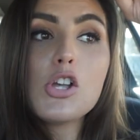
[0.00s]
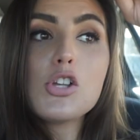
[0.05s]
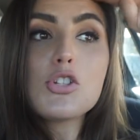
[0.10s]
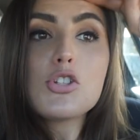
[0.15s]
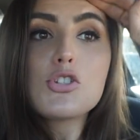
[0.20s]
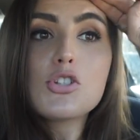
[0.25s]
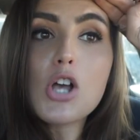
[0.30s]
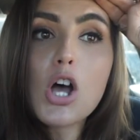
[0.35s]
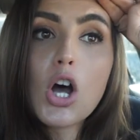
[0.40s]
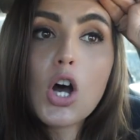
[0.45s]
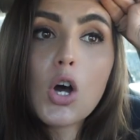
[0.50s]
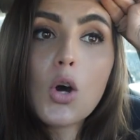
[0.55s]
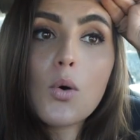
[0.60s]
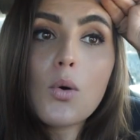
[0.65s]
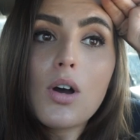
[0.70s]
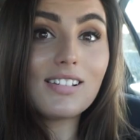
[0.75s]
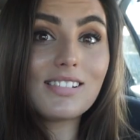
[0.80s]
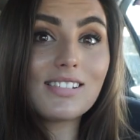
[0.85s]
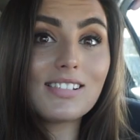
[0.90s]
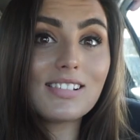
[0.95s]

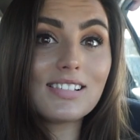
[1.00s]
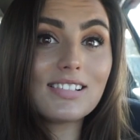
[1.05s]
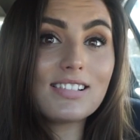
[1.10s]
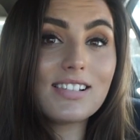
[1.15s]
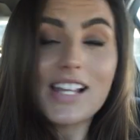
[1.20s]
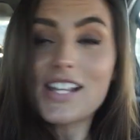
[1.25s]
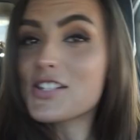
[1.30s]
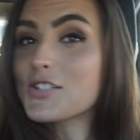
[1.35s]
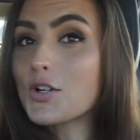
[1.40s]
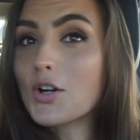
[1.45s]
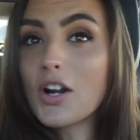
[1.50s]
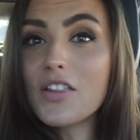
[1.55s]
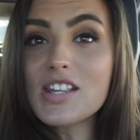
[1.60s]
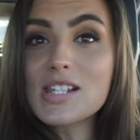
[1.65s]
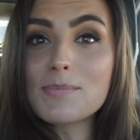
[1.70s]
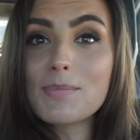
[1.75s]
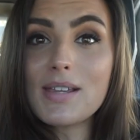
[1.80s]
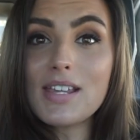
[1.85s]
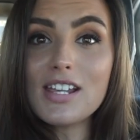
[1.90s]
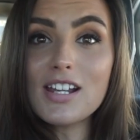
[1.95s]
So let's go to
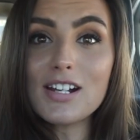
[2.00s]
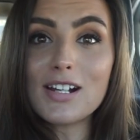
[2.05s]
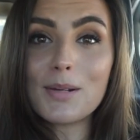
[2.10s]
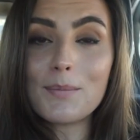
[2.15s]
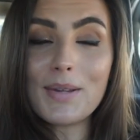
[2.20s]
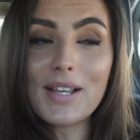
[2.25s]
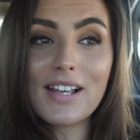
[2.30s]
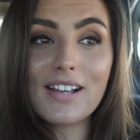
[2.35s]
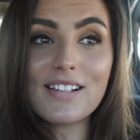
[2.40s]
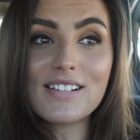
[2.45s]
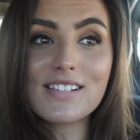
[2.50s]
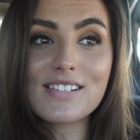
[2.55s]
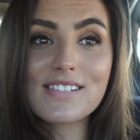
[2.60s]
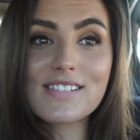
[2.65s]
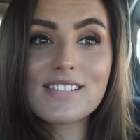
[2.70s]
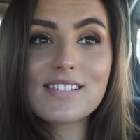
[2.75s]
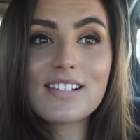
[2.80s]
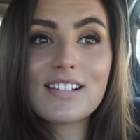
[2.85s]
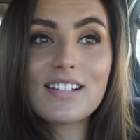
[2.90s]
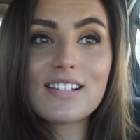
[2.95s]
this pier
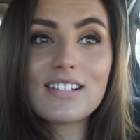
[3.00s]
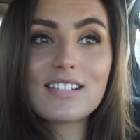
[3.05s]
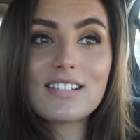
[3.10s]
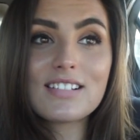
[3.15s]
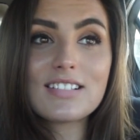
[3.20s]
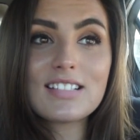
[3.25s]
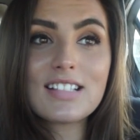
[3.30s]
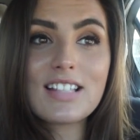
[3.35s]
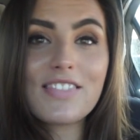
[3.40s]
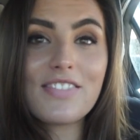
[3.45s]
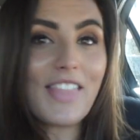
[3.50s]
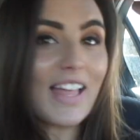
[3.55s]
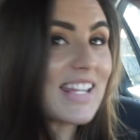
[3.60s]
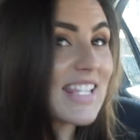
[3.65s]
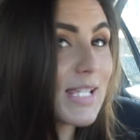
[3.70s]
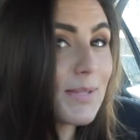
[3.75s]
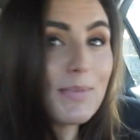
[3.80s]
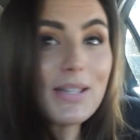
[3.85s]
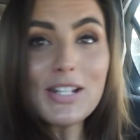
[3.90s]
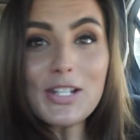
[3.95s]
because
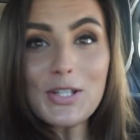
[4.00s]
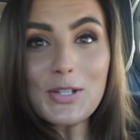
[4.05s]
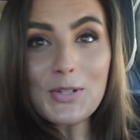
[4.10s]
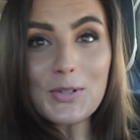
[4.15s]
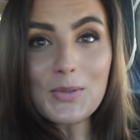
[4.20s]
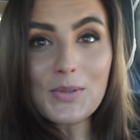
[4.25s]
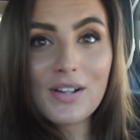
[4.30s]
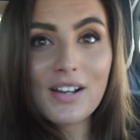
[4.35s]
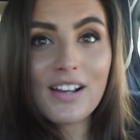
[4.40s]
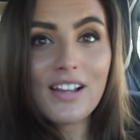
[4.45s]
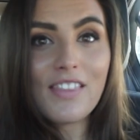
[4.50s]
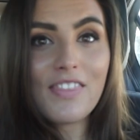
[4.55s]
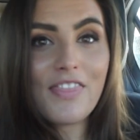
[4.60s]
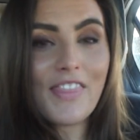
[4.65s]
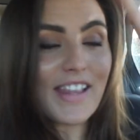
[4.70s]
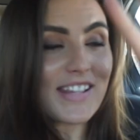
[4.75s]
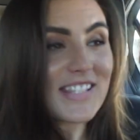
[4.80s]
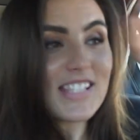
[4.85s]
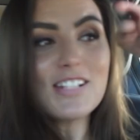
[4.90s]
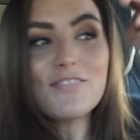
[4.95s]
that's something new,
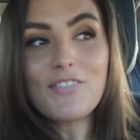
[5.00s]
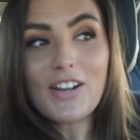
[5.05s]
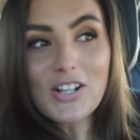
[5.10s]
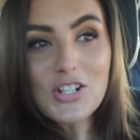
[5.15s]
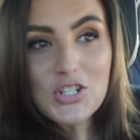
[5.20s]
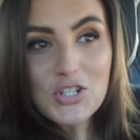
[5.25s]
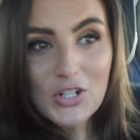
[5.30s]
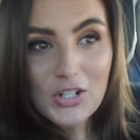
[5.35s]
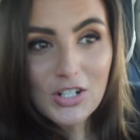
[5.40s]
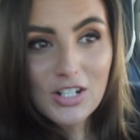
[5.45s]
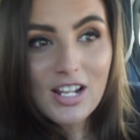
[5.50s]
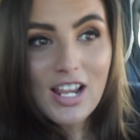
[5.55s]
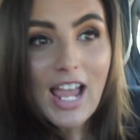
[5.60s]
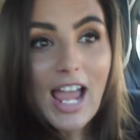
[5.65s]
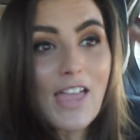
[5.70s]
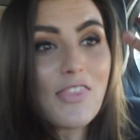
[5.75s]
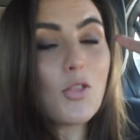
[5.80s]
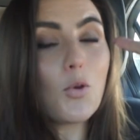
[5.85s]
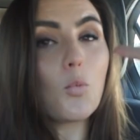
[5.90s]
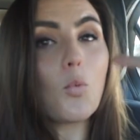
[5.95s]
that's an adventure,
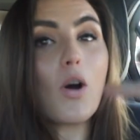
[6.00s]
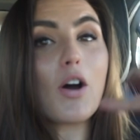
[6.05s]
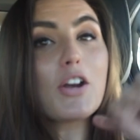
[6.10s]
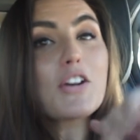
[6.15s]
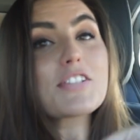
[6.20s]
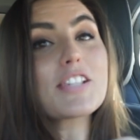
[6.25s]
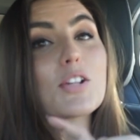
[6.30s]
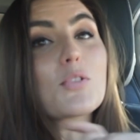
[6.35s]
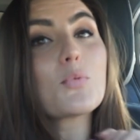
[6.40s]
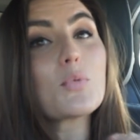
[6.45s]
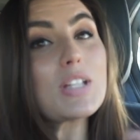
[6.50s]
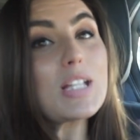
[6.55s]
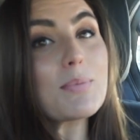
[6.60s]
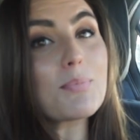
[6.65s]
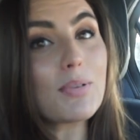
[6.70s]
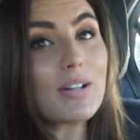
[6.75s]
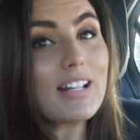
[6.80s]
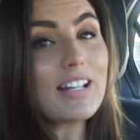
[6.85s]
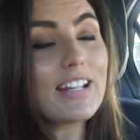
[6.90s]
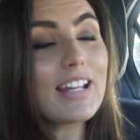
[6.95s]
and the water's like really
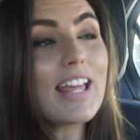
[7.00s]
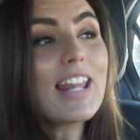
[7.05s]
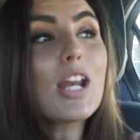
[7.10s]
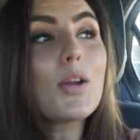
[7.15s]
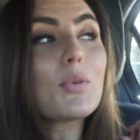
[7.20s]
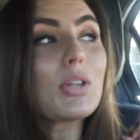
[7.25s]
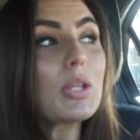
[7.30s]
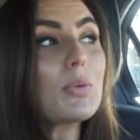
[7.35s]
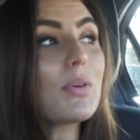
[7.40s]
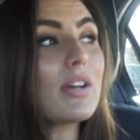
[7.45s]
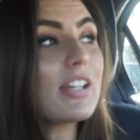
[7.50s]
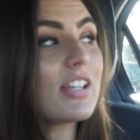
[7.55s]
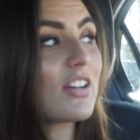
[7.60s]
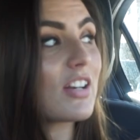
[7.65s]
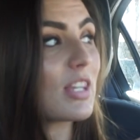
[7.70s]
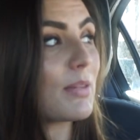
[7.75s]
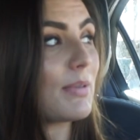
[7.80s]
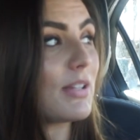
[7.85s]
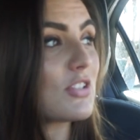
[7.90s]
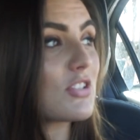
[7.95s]
pretty today, and I really wanted to go
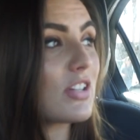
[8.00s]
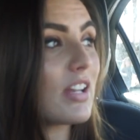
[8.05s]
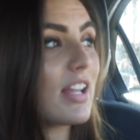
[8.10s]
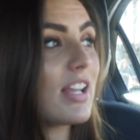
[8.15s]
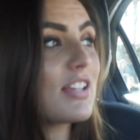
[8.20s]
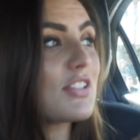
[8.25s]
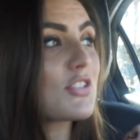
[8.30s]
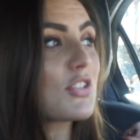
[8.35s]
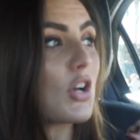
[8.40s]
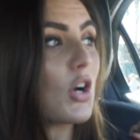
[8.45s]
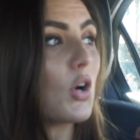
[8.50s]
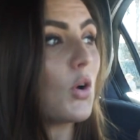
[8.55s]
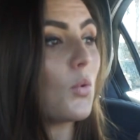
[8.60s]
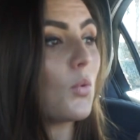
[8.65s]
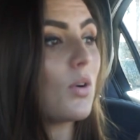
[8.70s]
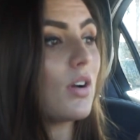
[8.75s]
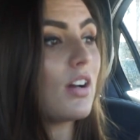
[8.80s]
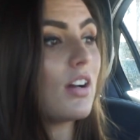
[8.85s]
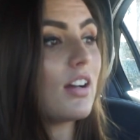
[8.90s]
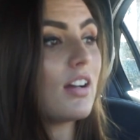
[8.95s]
to the beach today,
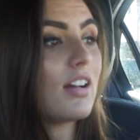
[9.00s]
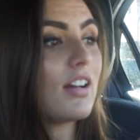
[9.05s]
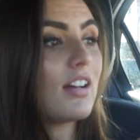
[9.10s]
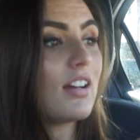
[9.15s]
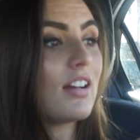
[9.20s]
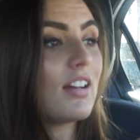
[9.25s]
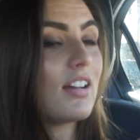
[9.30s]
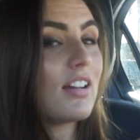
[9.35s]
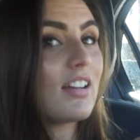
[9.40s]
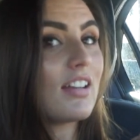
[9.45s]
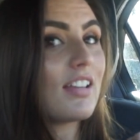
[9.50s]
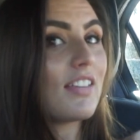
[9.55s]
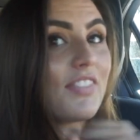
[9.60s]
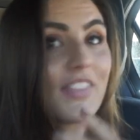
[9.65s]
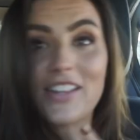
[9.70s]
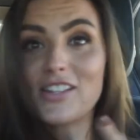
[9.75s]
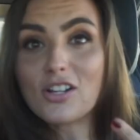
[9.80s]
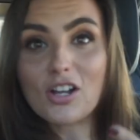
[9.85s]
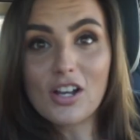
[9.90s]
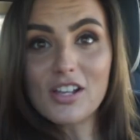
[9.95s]
so
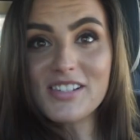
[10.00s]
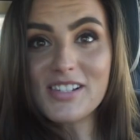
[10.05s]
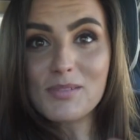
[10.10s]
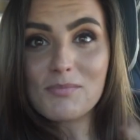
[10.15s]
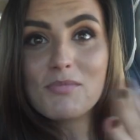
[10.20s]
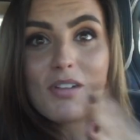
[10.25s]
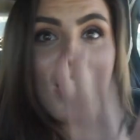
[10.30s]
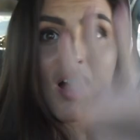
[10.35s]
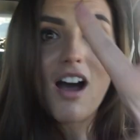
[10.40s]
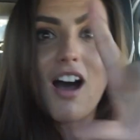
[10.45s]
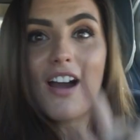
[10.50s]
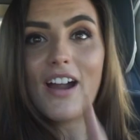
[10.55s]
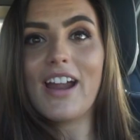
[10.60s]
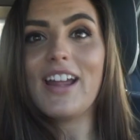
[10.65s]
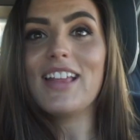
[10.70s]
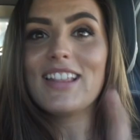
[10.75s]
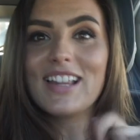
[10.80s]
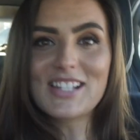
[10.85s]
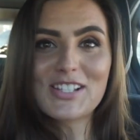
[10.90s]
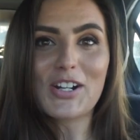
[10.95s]
that's awesome. All
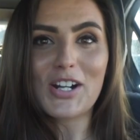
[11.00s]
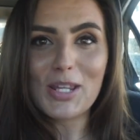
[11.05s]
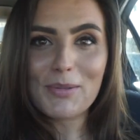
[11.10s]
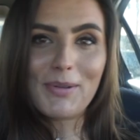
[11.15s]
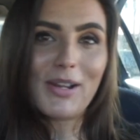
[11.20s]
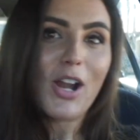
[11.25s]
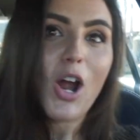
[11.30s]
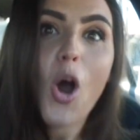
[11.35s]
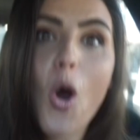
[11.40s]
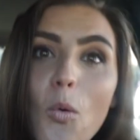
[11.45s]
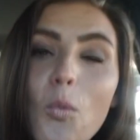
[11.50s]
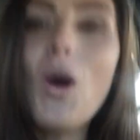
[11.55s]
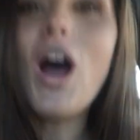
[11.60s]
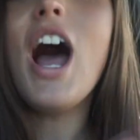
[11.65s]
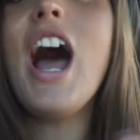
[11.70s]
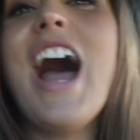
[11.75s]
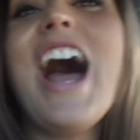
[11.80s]
right, let's go to the pier. Woo!